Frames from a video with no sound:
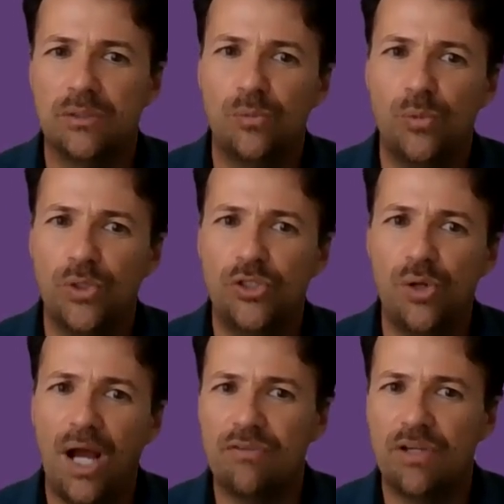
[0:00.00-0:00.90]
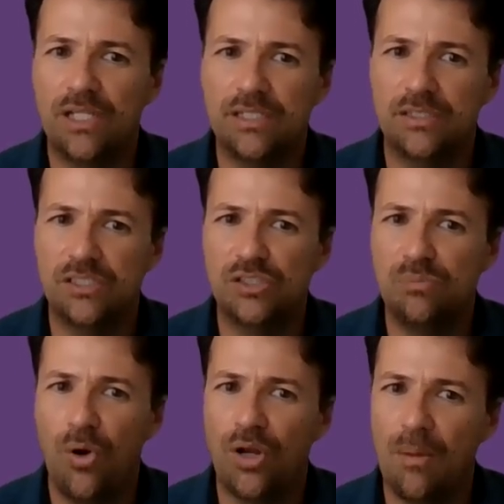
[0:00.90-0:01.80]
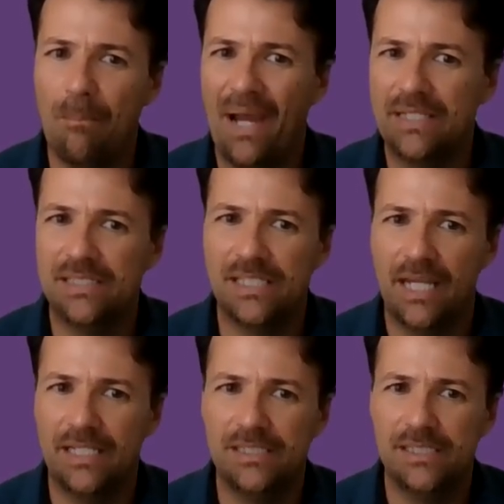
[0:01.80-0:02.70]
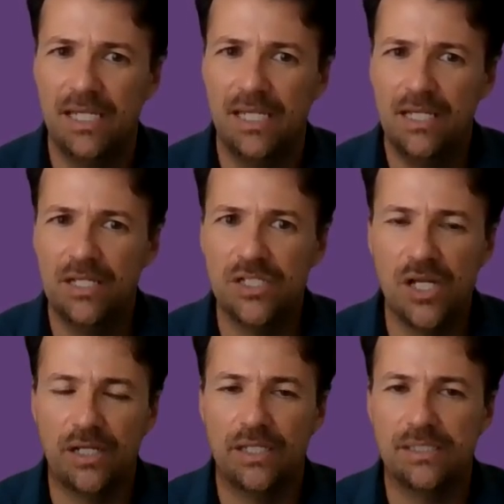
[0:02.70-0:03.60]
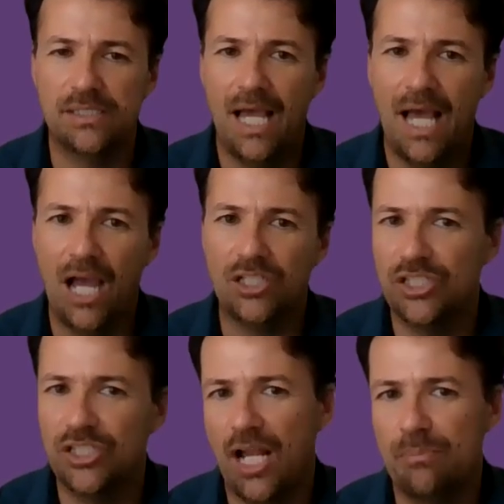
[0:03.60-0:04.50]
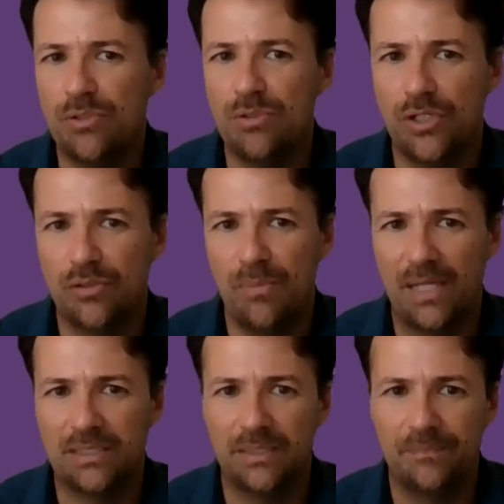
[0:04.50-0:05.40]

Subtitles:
Would you having it in smaller bite-sized nuggets actually help you learn better?